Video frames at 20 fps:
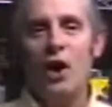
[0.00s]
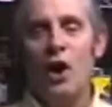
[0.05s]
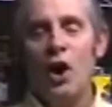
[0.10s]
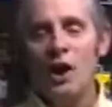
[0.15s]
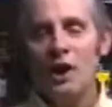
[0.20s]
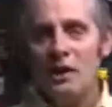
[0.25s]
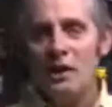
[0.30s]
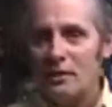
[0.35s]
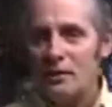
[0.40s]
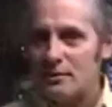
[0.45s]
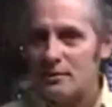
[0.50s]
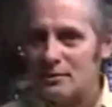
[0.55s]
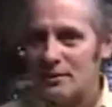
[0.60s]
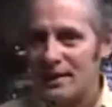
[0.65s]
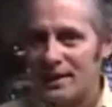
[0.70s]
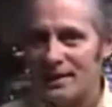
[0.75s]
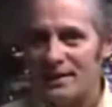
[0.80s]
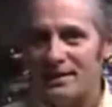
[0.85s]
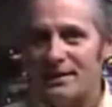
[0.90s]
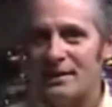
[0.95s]
all of those
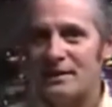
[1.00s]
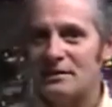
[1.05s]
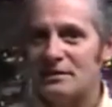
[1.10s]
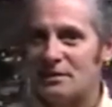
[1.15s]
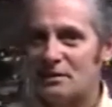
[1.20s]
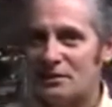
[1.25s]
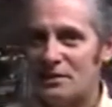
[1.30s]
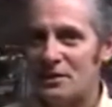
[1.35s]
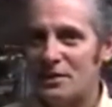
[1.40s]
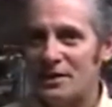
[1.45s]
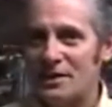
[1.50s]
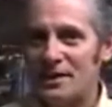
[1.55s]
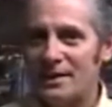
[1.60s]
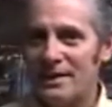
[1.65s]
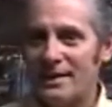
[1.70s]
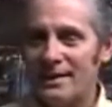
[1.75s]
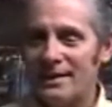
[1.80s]
entities is good.